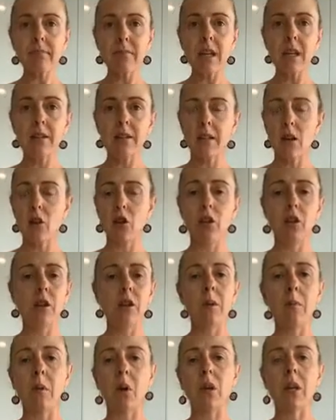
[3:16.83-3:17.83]
So
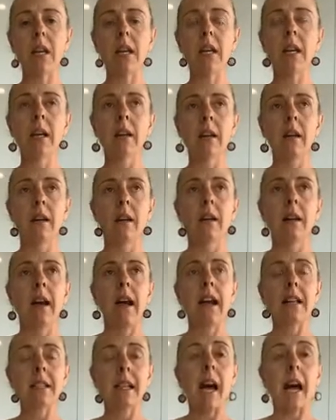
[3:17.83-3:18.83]
the body
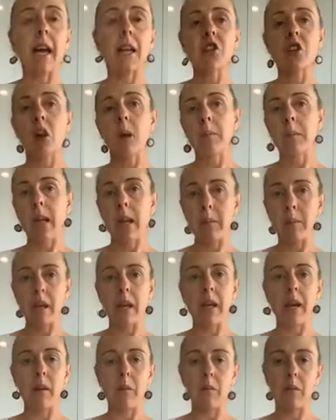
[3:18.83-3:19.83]
has a hard time
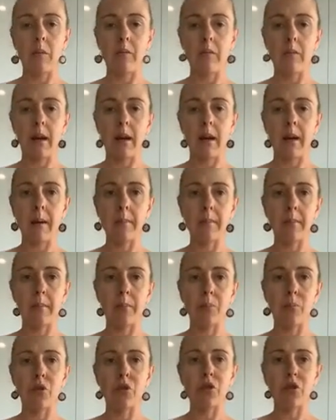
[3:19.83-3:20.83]
keeping up
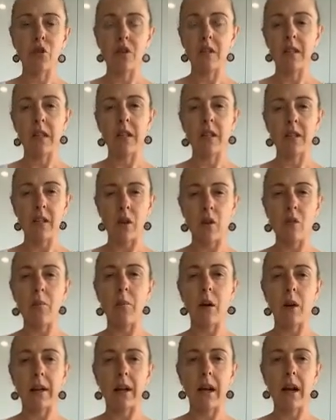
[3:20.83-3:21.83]
producing its own
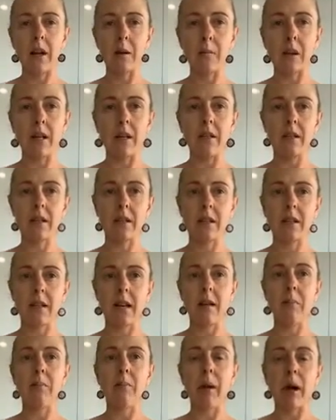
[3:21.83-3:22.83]
bicarbonate
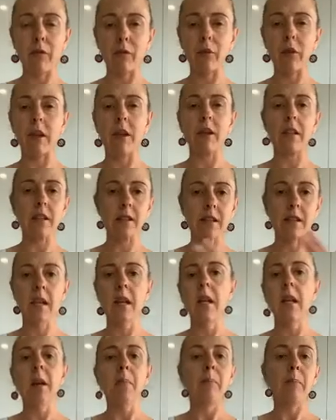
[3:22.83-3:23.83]
and buffering this
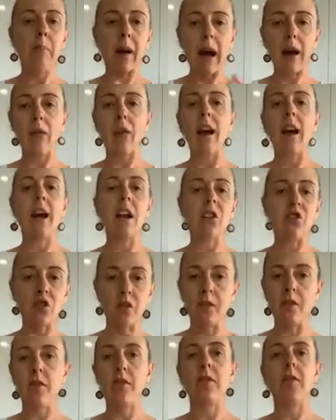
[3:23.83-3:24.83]
barrage
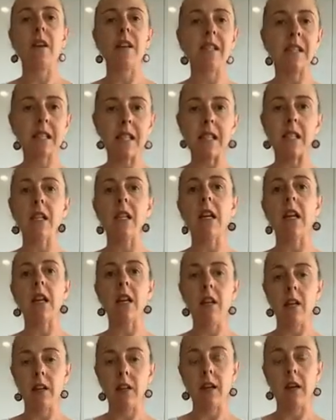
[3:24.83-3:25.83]
of
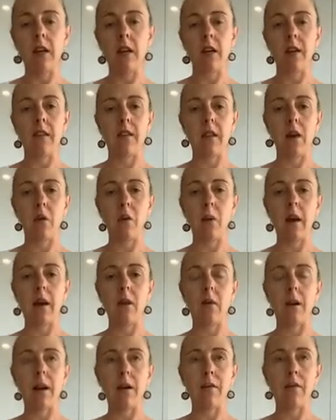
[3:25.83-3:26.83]
acidity that
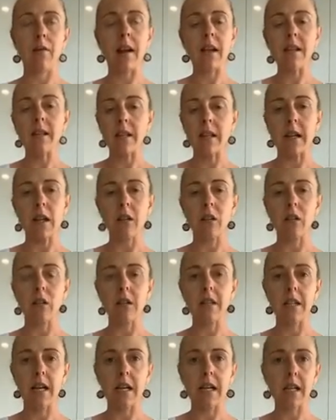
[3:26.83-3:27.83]
we're facing on a
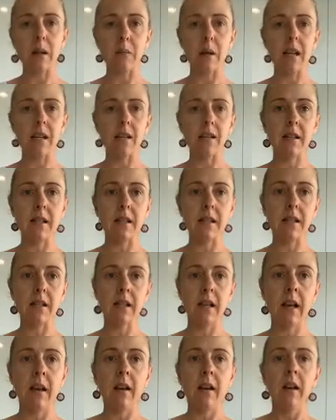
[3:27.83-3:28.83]
daily basis.
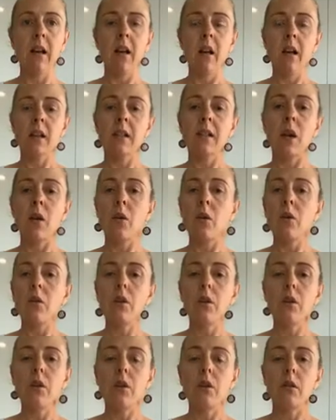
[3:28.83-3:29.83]
So
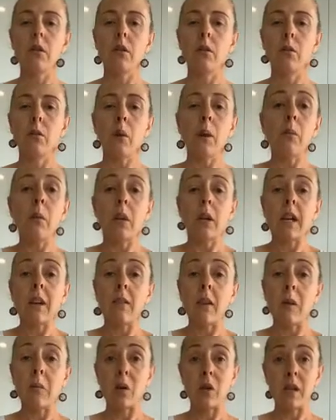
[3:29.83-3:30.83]
we want to give
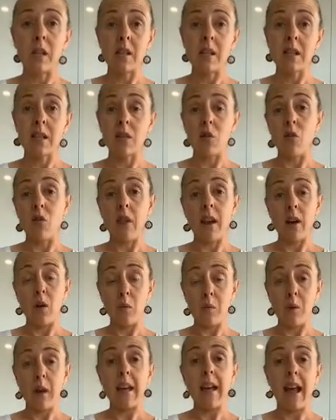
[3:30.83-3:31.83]
our bodies all the
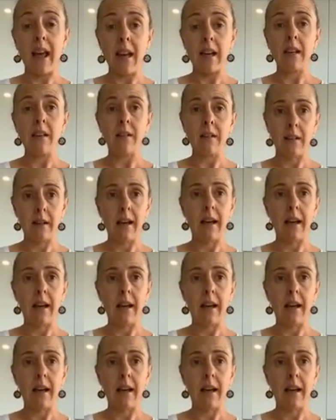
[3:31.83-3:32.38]
help we can